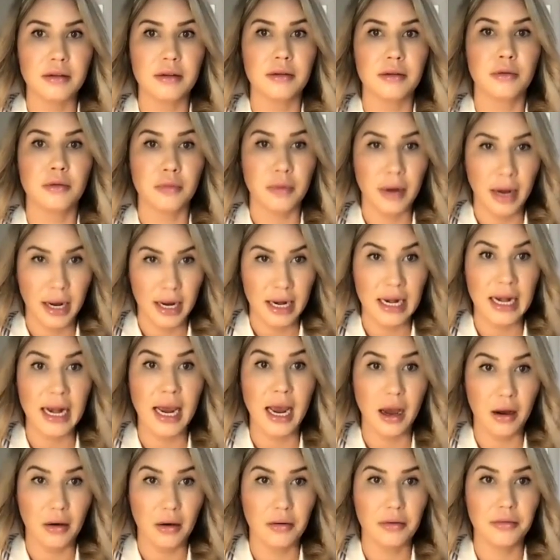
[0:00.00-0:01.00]
right
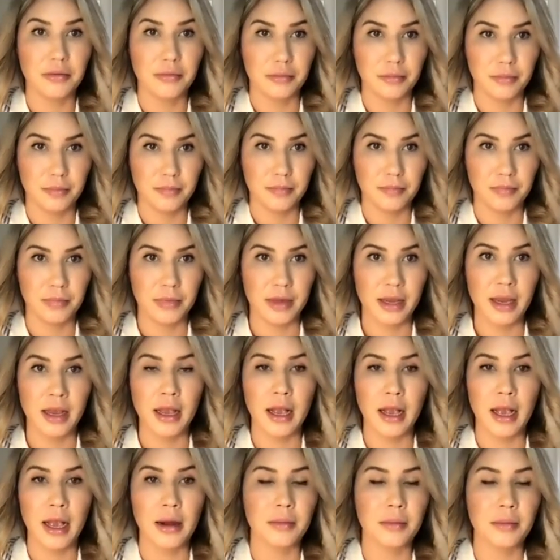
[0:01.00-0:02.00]
now?
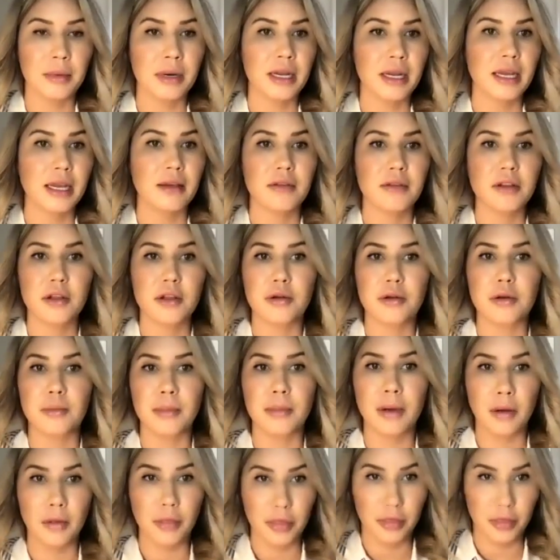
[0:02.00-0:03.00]
And I'm going to give you
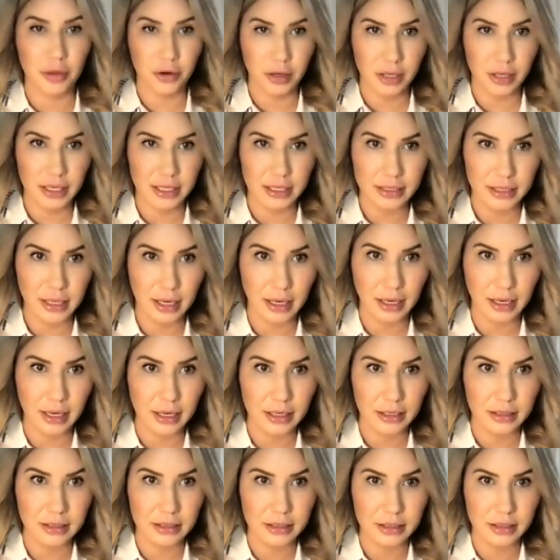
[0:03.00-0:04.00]
about 30
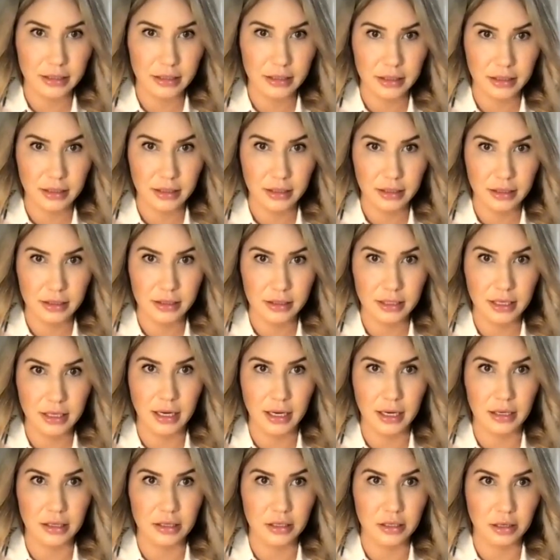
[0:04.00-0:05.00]
seconds to
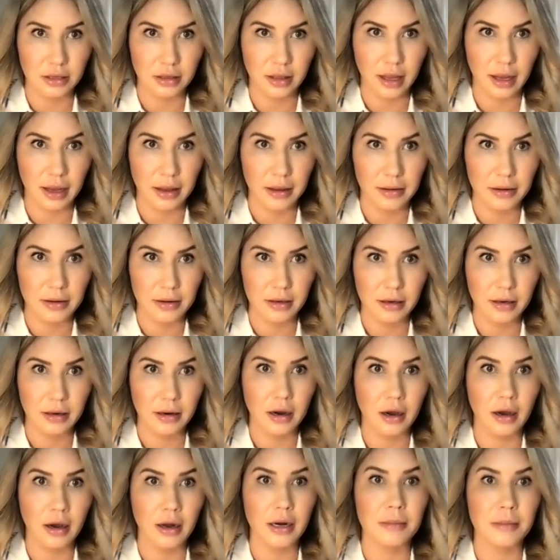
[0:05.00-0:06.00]
answer that
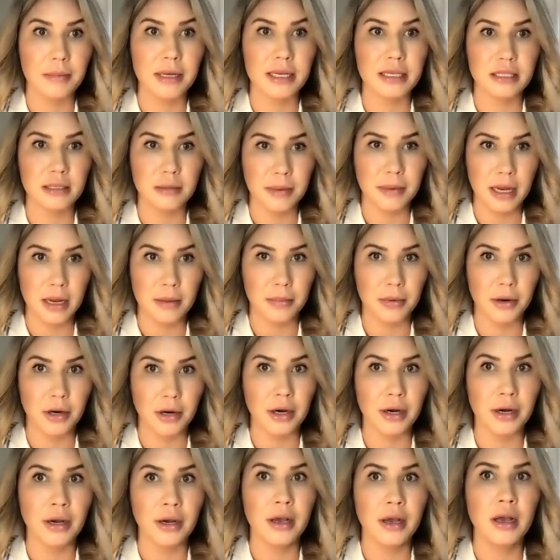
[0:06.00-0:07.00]
on a piece of
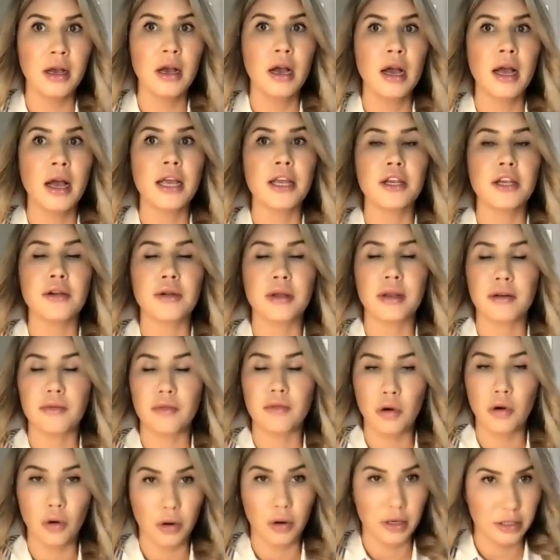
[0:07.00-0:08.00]
paper. You can, of
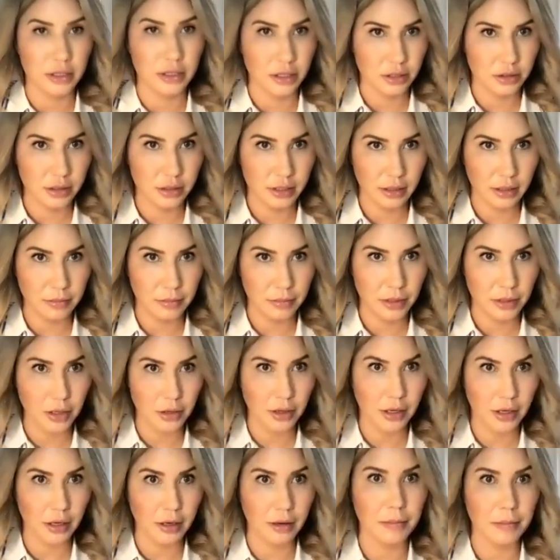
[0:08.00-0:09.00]
course, use the
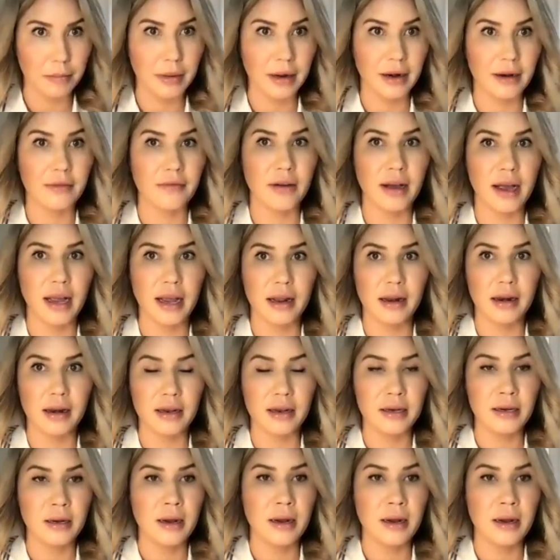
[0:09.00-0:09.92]
computer, but I find